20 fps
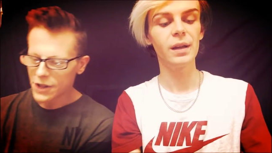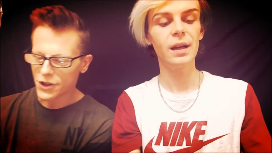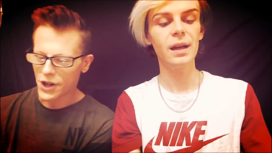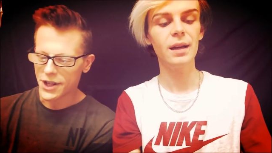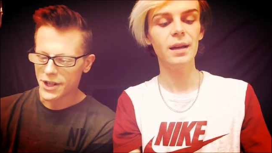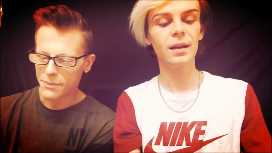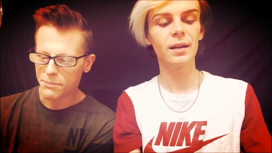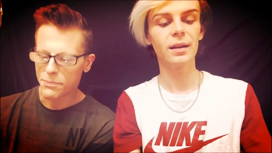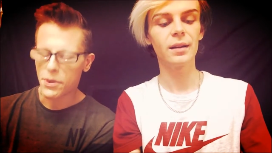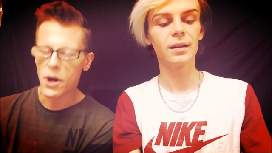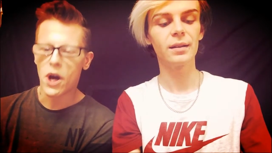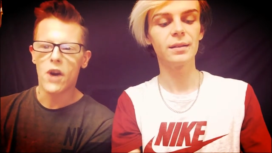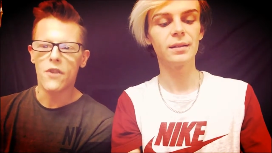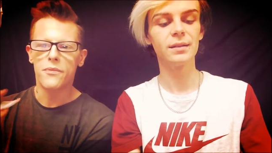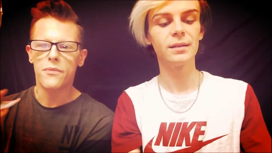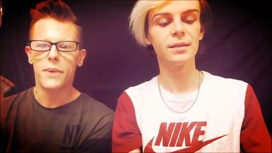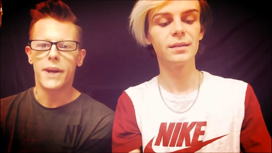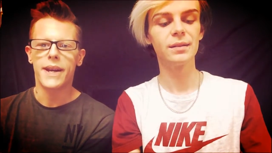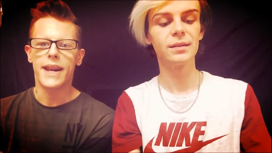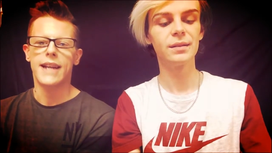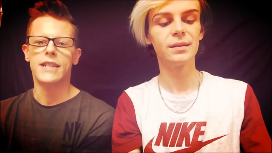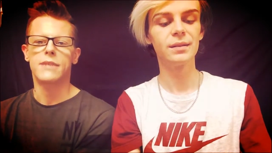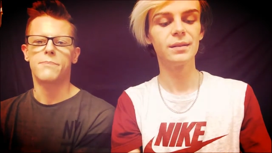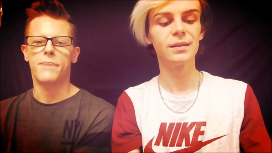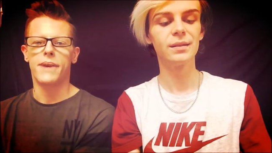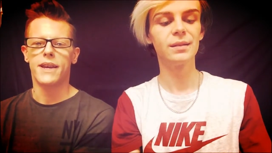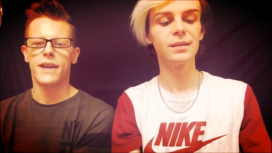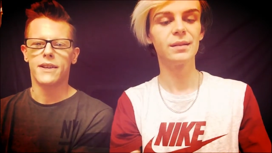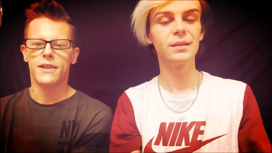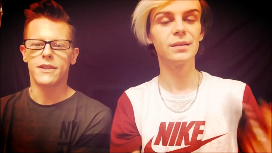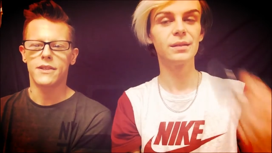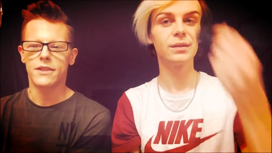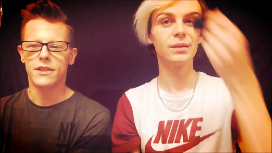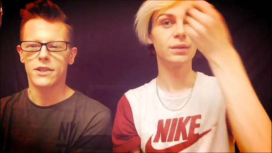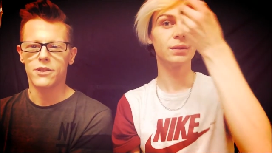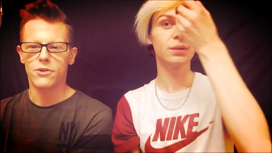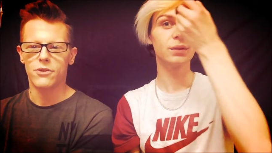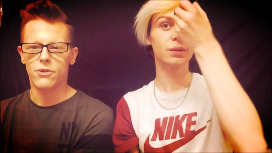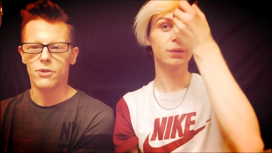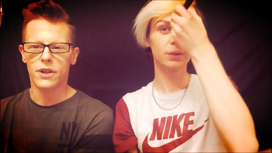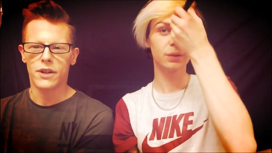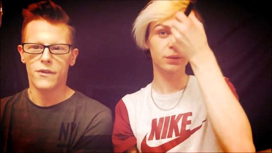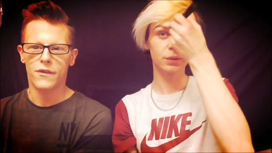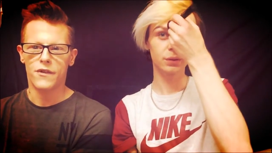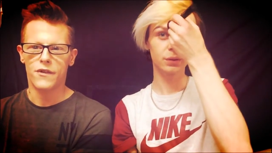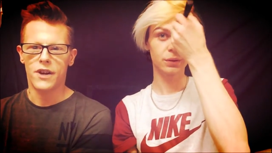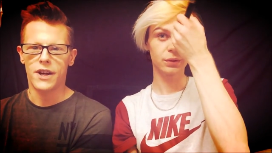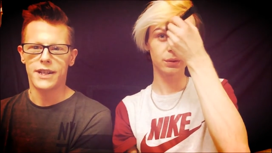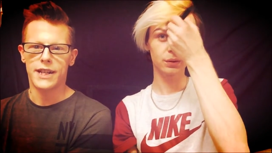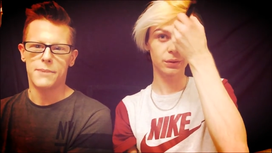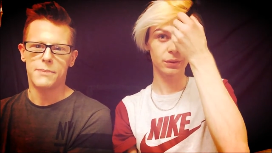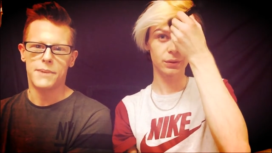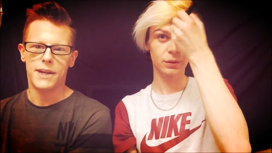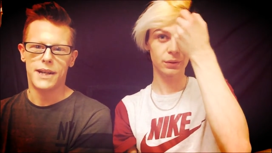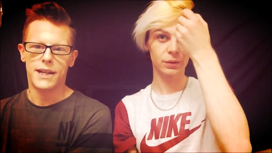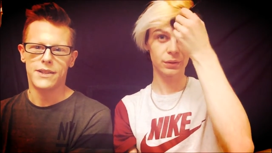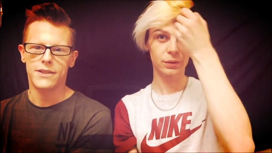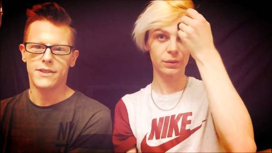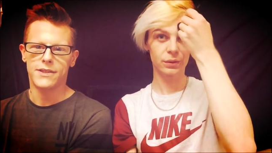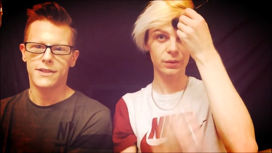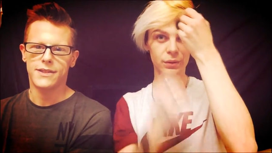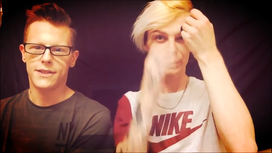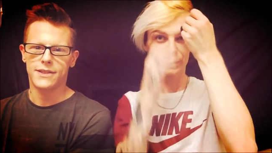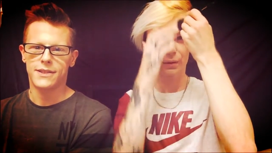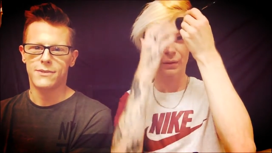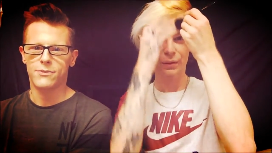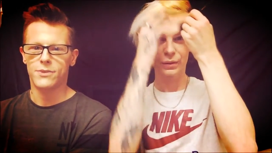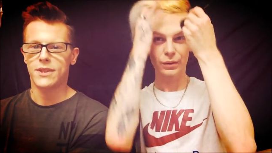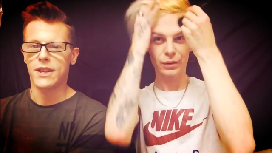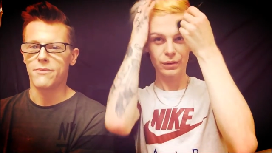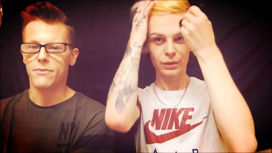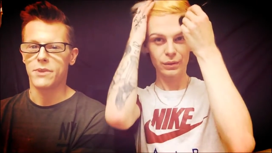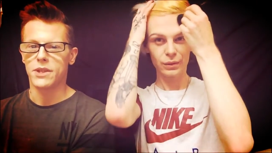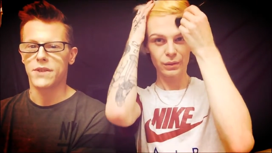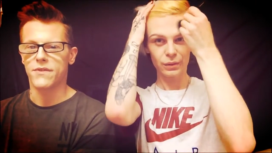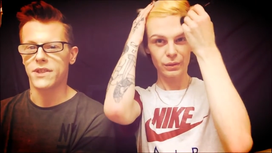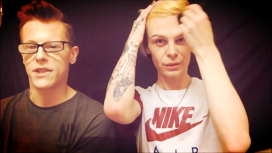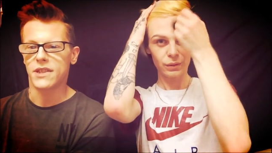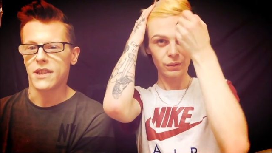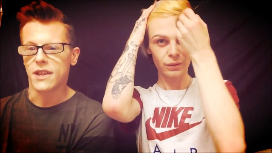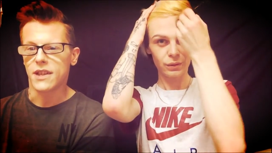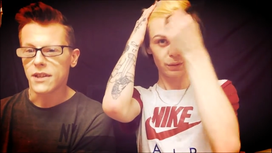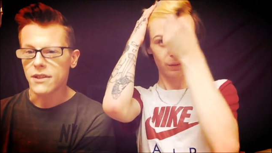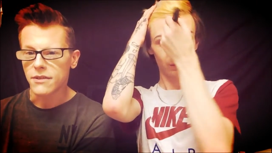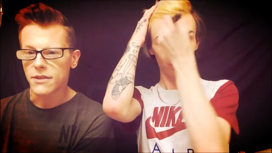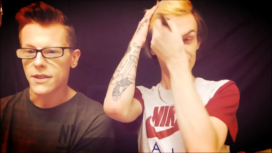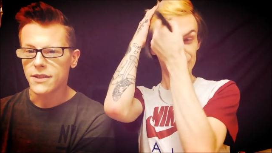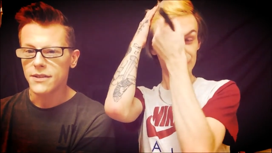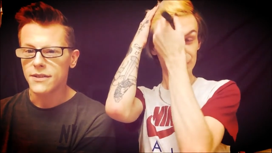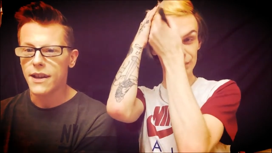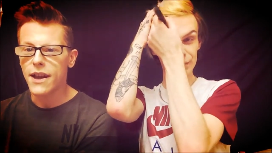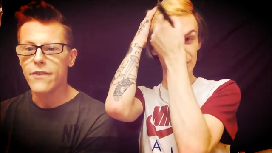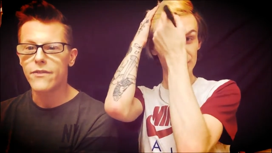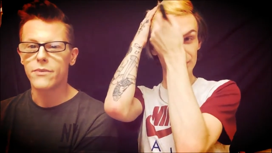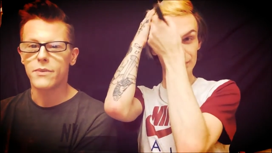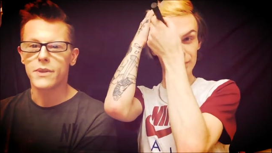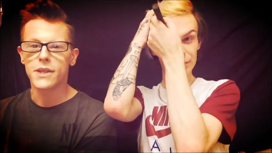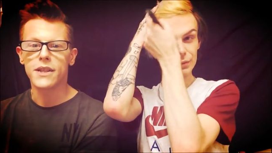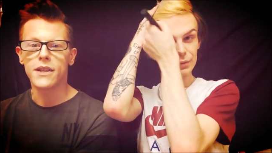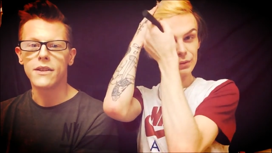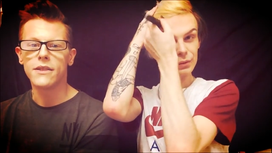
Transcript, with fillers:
Speaker 1: Yeah. Trying to put off my next bit because you're all going to find out my little. It's not much of a secret. Everybody